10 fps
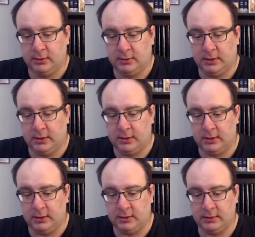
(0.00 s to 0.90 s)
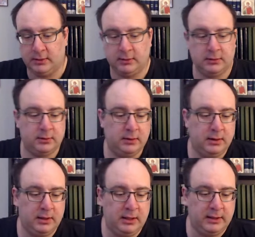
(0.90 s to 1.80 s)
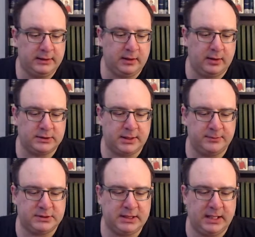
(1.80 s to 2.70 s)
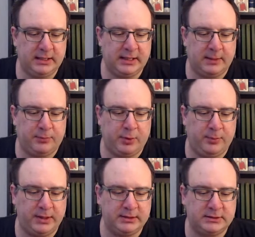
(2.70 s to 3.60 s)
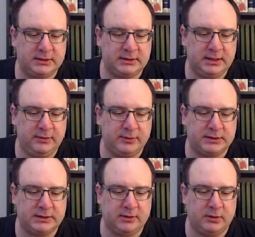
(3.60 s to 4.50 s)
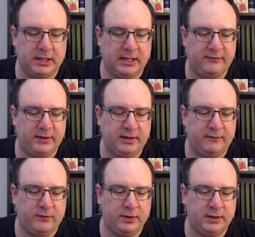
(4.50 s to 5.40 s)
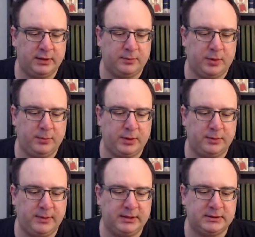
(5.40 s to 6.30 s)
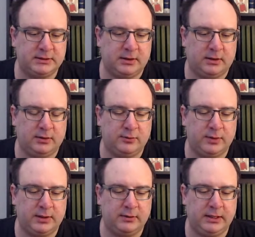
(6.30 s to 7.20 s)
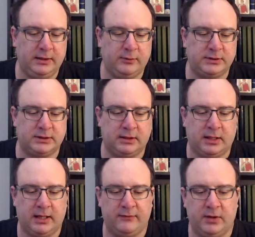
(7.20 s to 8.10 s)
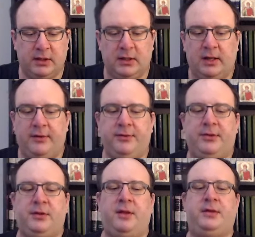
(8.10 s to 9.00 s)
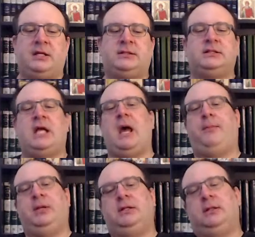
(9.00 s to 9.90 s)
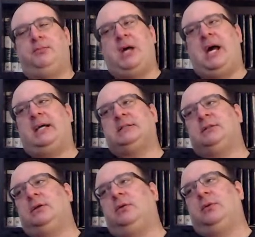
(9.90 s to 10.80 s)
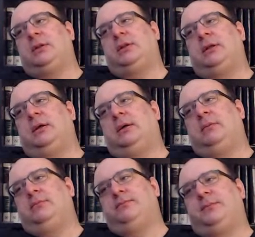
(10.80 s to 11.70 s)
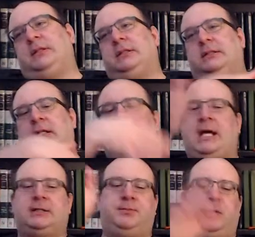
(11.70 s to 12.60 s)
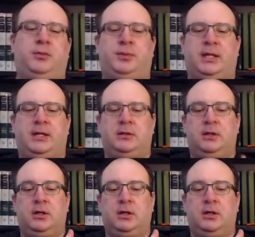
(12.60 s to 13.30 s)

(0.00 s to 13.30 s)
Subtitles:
There are some saying that Pope Benedict was still alive and therefore another pope couldn't be installed while he was alive. This has happened in the past, though, with the last pope that